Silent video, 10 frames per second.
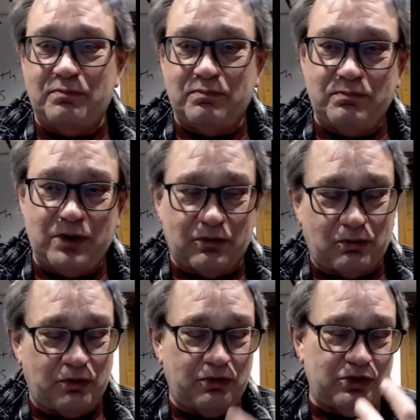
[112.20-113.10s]

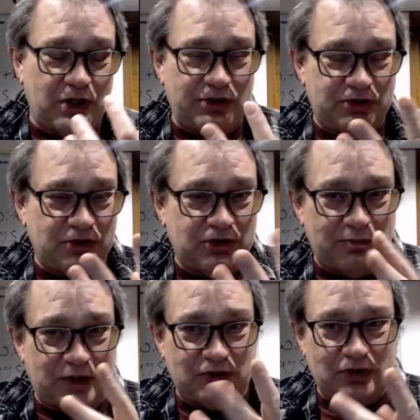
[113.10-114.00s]
or the charging system
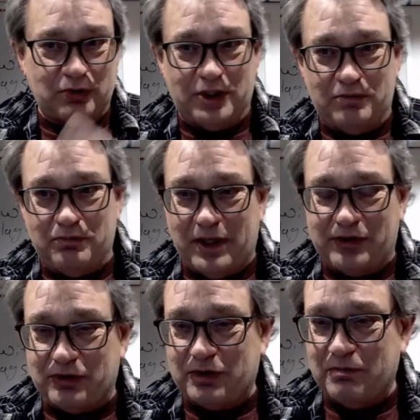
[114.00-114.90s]
has three
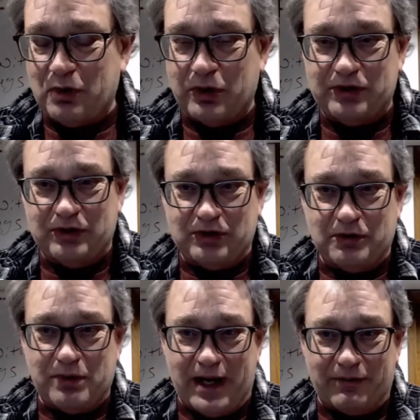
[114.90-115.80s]
major components. It's the
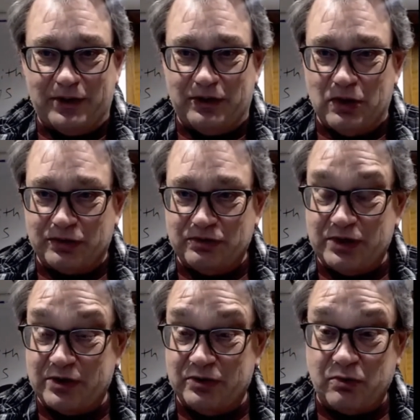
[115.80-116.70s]
battery, the
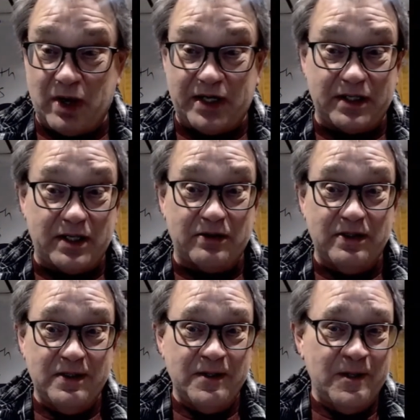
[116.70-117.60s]
alternator, and the regulator.
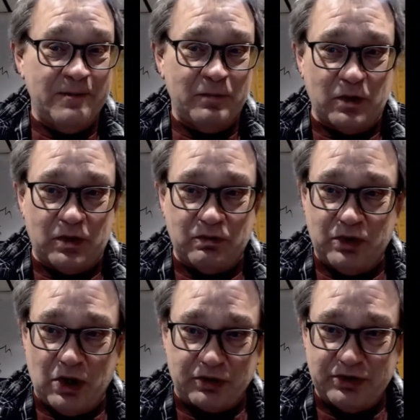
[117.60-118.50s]
The
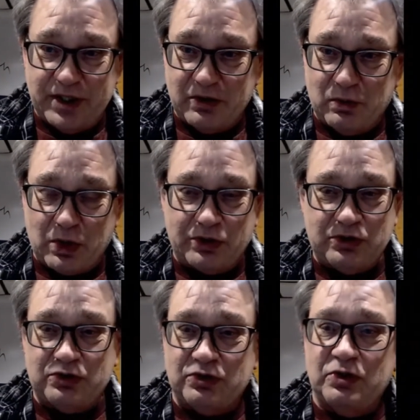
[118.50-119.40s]
alternator
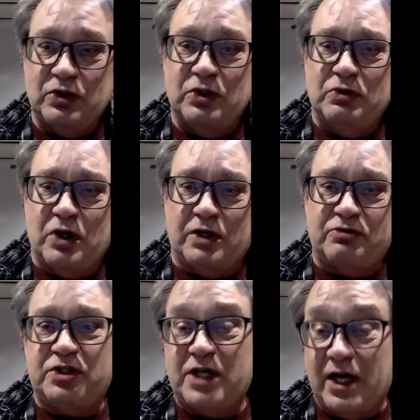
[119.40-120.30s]
works
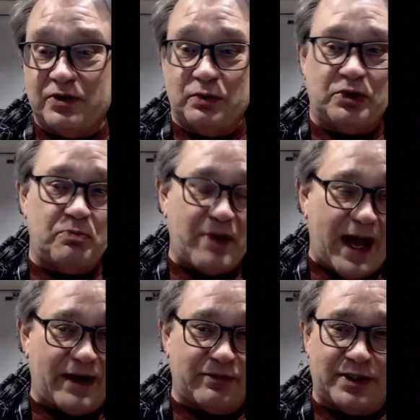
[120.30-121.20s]
together with the
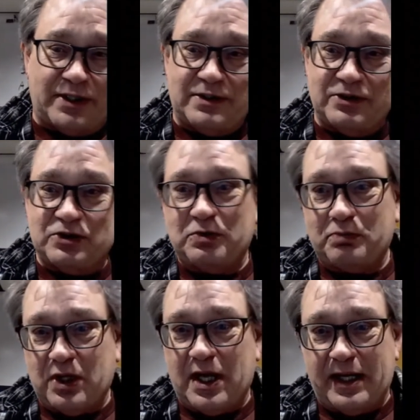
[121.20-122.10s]
battery to
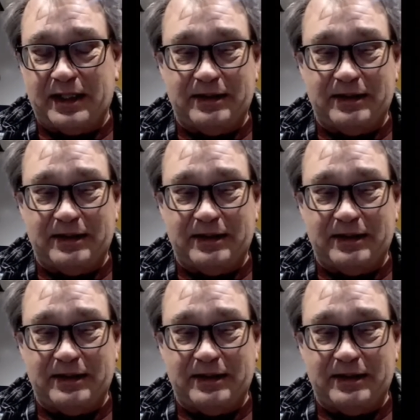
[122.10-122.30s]
supply